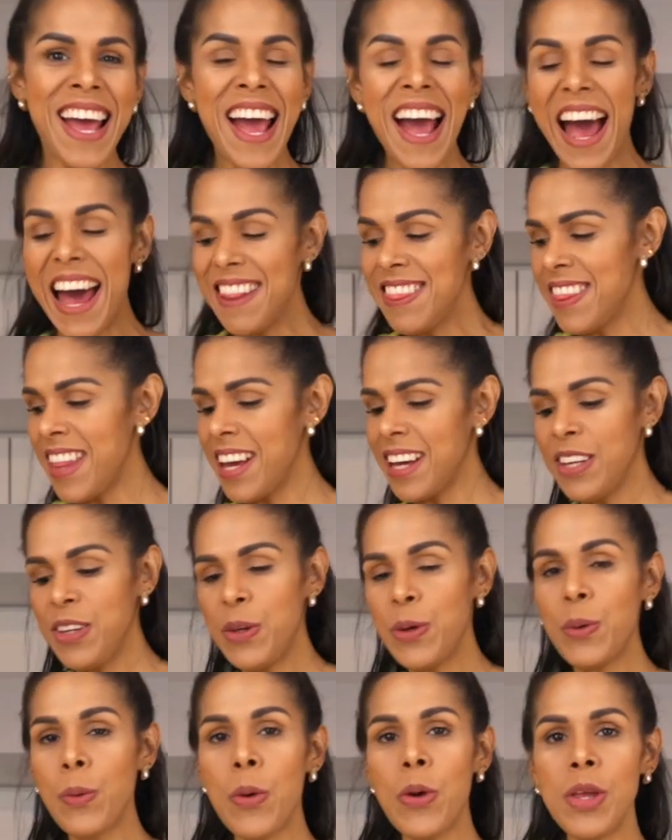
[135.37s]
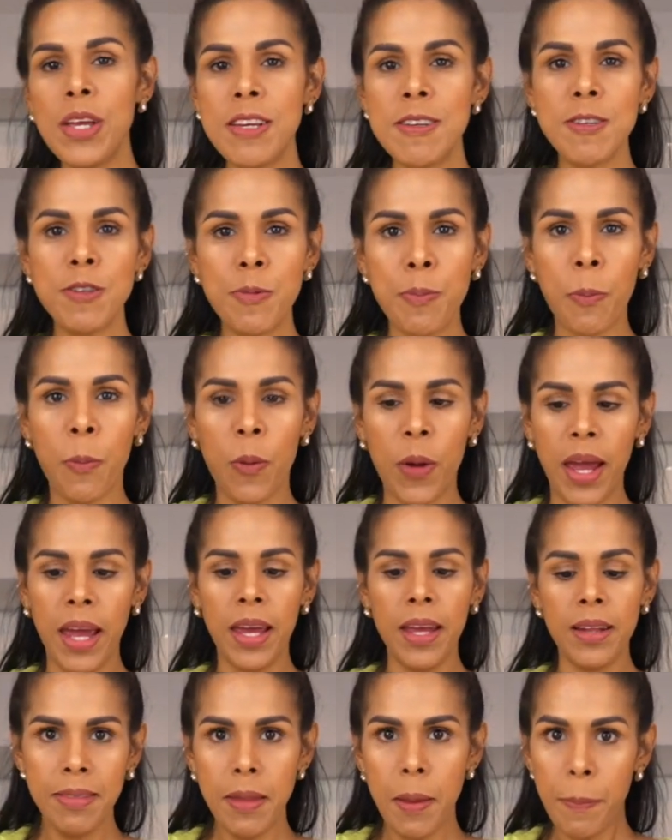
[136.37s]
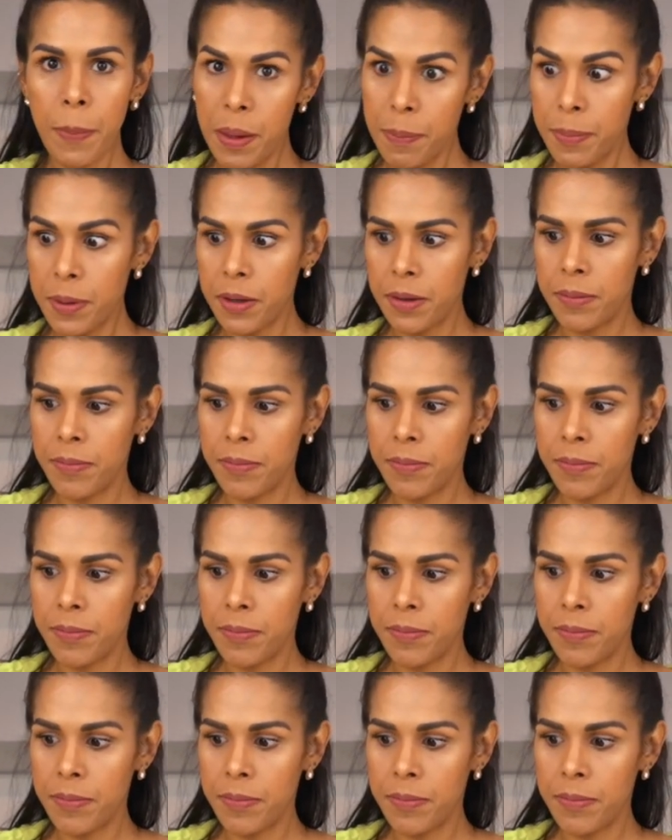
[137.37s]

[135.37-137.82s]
And then you will spray the paper.